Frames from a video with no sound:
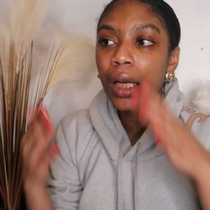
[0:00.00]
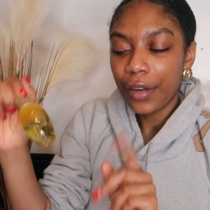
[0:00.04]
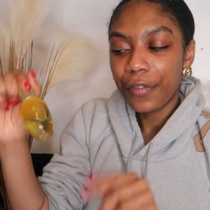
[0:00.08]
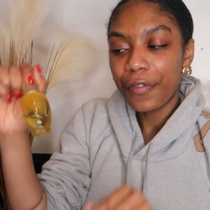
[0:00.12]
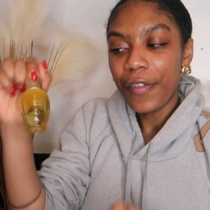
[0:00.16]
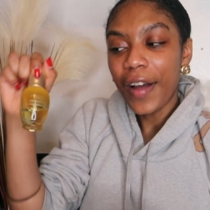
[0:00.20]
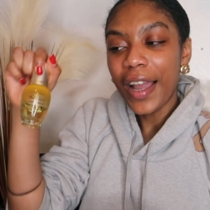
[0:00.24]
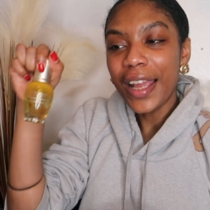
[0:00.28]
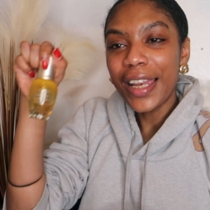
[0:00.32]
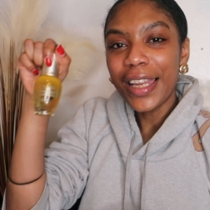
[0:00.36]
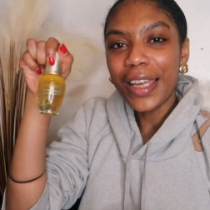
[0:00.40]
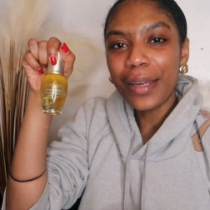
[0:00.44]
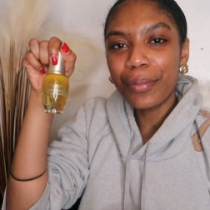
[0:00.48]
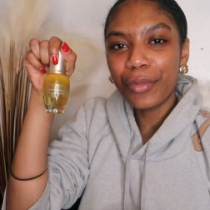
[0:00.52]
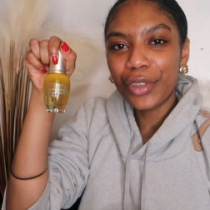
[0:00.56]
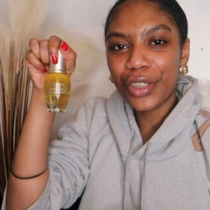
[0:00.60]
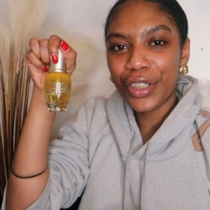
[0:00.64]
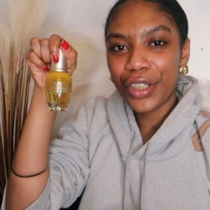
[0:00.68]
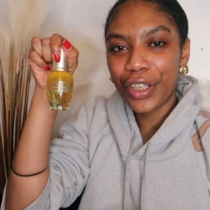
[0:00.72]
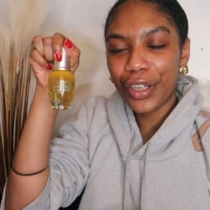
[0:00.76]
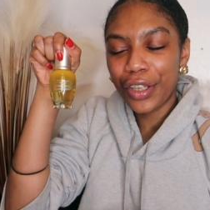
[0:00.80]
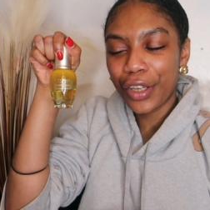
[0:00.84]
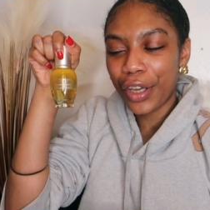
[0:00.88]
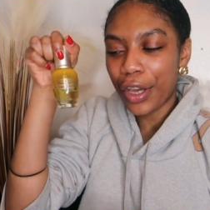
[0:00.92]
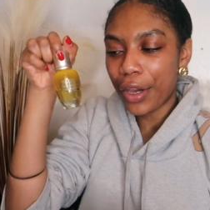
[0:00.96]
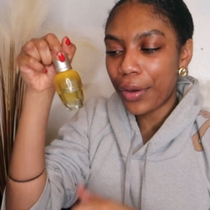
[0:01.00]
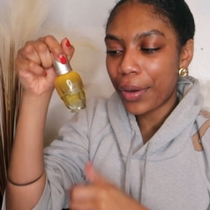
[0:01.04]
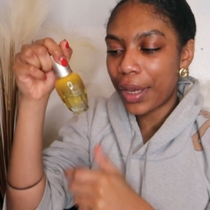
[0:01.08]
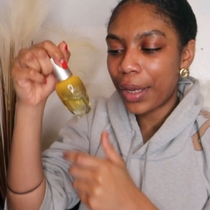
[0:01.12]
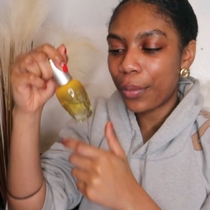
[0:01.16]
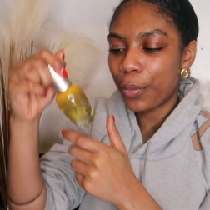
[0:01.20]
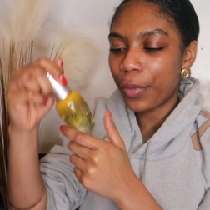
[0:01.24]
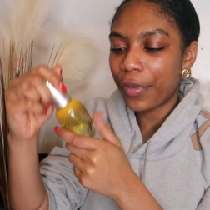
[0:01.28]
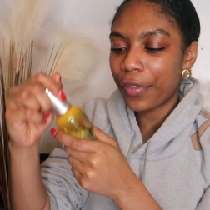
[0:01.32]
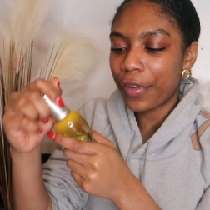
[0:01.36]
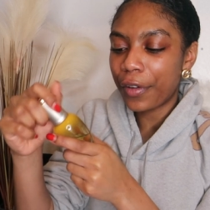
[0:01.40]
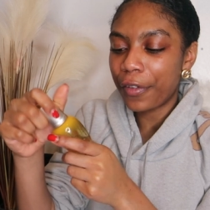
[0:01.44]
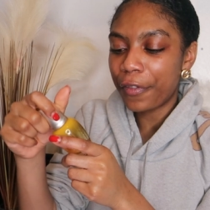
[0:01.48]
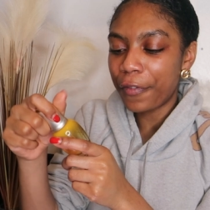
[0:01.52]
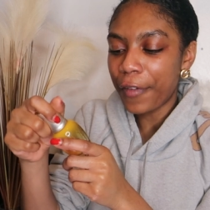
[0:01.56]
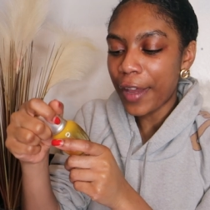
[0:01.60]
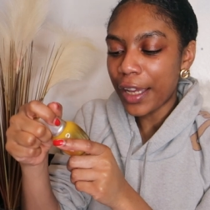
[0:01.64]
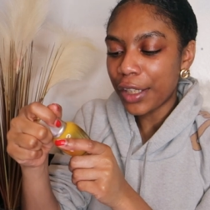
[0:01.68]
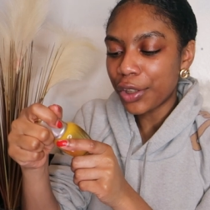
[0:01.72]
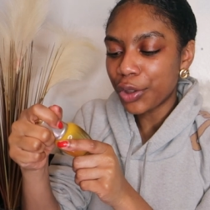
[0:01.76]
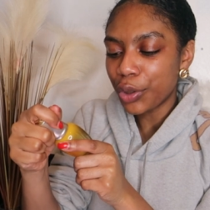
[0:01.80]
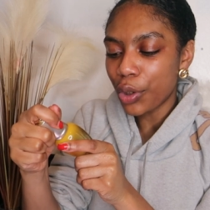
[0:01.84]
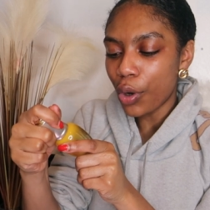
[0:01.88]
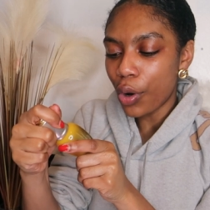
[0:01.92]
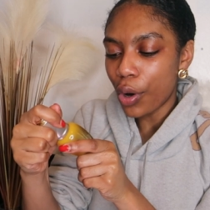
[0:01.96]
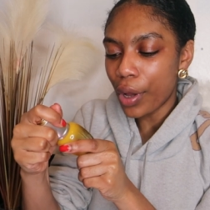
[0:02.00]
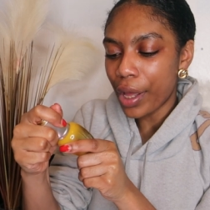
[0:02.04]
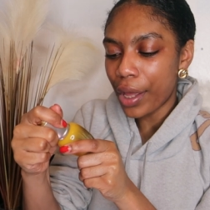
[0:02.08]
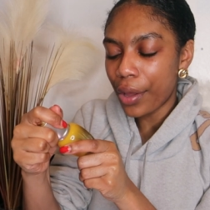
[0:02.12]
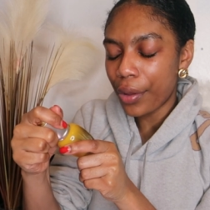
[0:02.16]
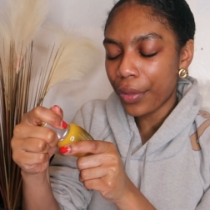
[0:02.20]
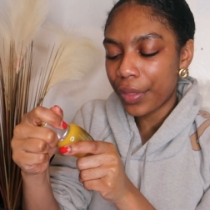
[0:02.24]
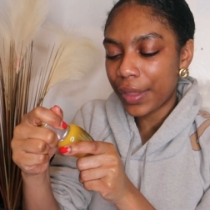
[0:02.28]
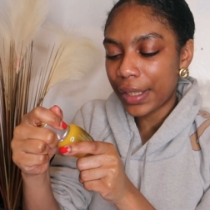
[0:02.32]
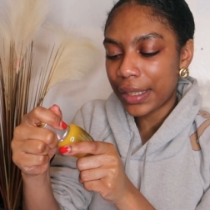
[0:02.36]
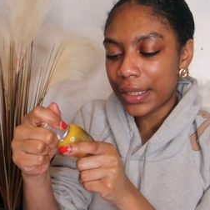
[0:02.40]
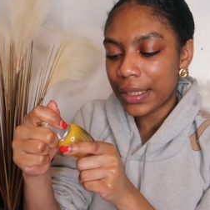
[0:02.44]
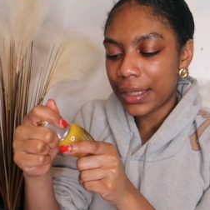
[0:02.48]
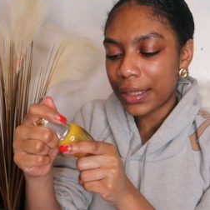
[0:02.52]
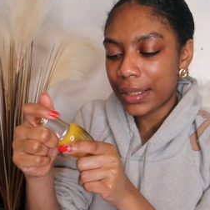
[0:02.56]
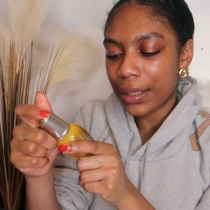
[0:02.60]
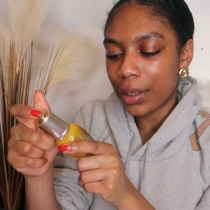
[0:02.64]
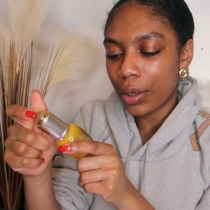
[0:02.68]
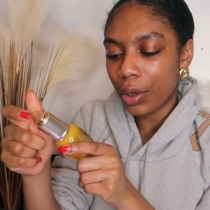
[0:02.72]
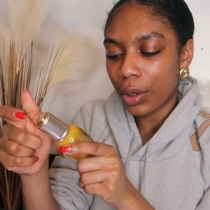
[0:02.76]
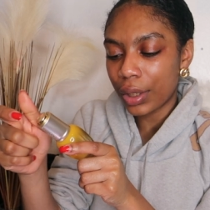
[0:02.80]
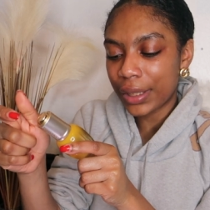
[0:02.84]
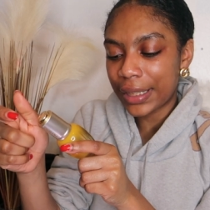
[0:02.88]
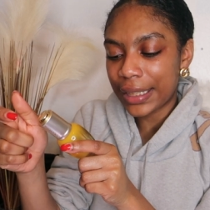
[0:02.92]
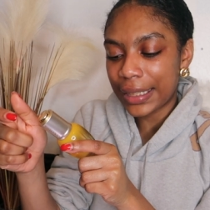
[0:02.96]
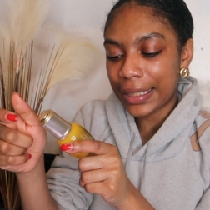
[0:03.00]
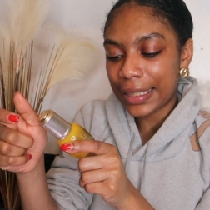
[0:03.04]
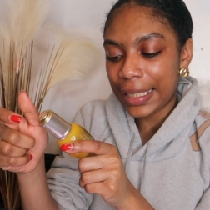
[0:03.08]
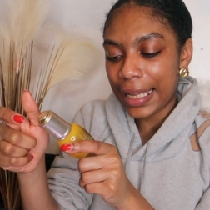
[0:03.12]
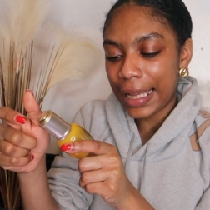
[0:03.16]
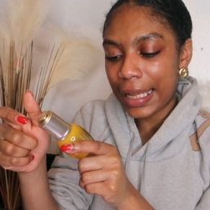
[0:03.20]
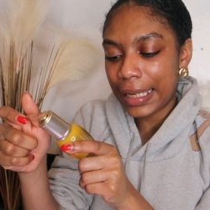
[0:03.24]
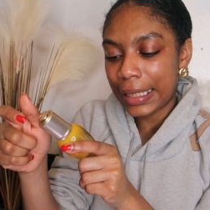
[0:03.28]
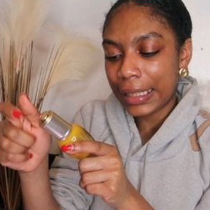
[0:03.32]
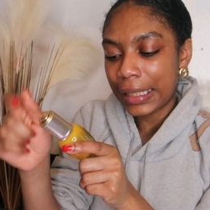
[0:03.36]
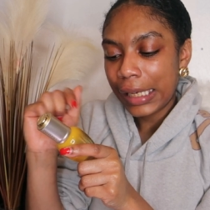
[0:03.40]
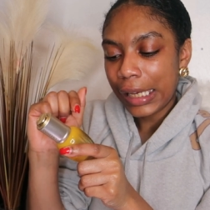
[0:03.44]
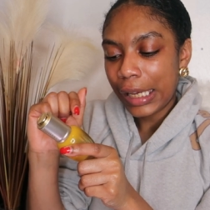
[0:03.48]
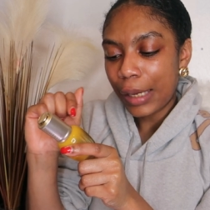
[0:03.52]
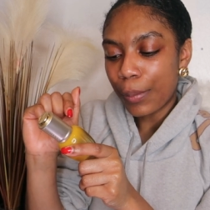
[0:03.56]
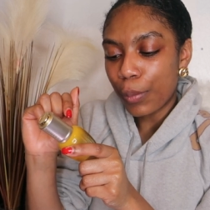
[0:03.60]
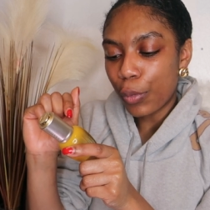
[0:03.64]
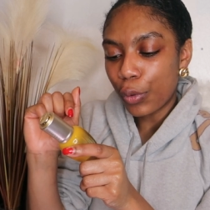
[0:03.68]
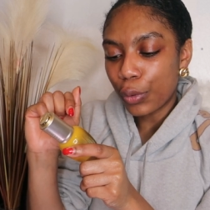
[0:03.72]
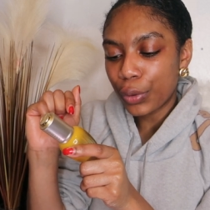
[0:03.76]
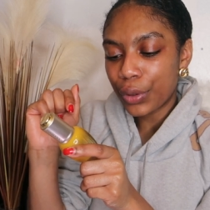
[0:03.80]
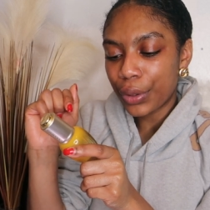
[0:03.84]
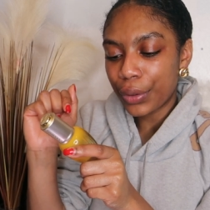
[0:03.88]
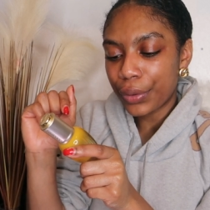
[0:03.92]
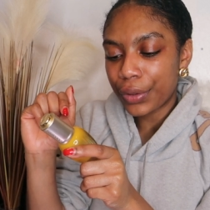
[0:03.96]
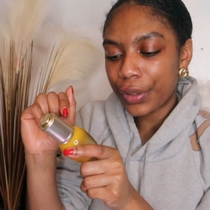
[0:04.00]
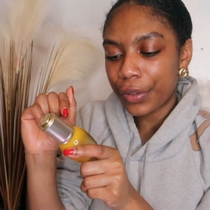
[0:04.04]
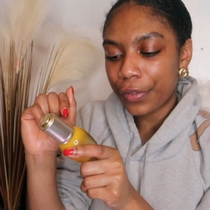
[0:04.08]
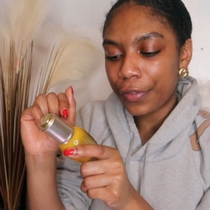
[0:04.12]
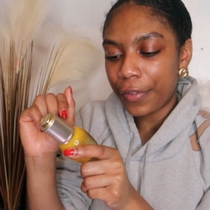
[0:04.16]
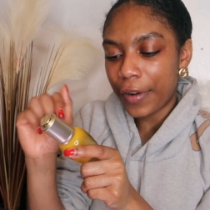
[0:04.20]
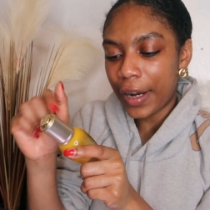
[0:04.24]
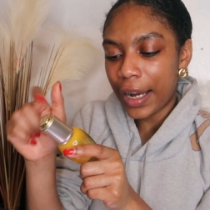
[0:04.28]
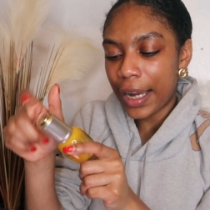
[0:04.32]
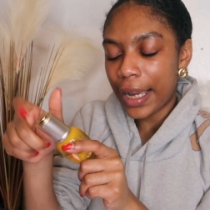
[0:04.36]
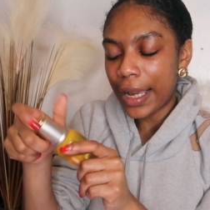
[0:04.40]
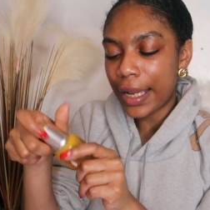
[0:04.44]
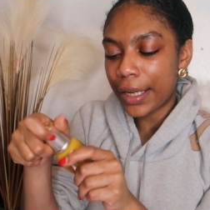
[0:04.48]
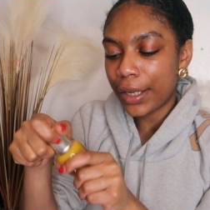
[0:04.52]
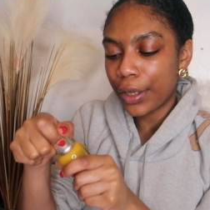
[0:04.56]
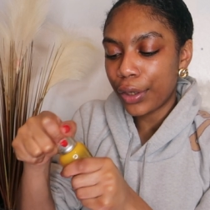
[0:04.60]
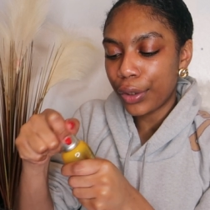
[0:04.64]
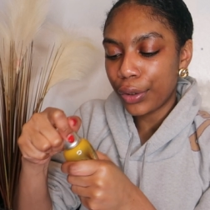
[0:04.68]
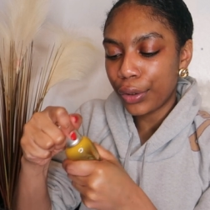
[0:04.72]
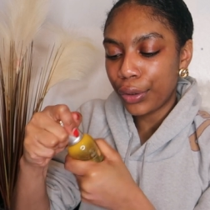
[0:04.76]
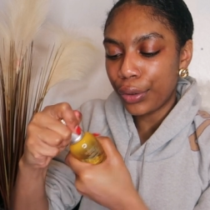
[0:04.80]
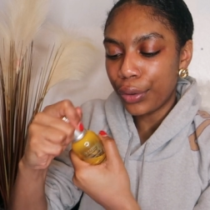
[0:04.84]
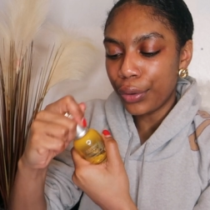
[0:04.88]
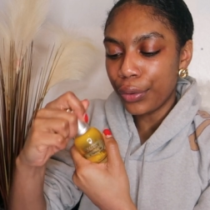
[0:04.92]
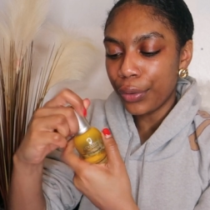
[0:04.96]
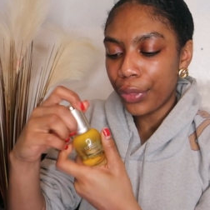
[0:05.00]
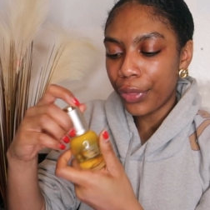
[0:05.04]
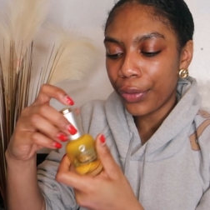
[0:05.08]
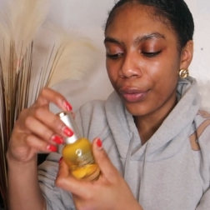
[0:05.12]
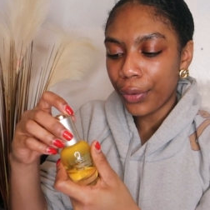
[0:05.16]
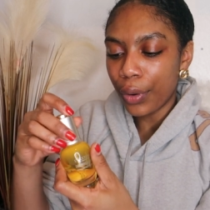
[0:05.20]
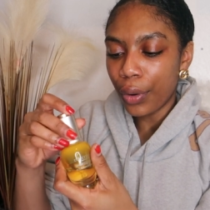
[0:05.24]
And finally, I'm just going to go in with a facial oil. This is the L'Occitane Immortelle Divine Youth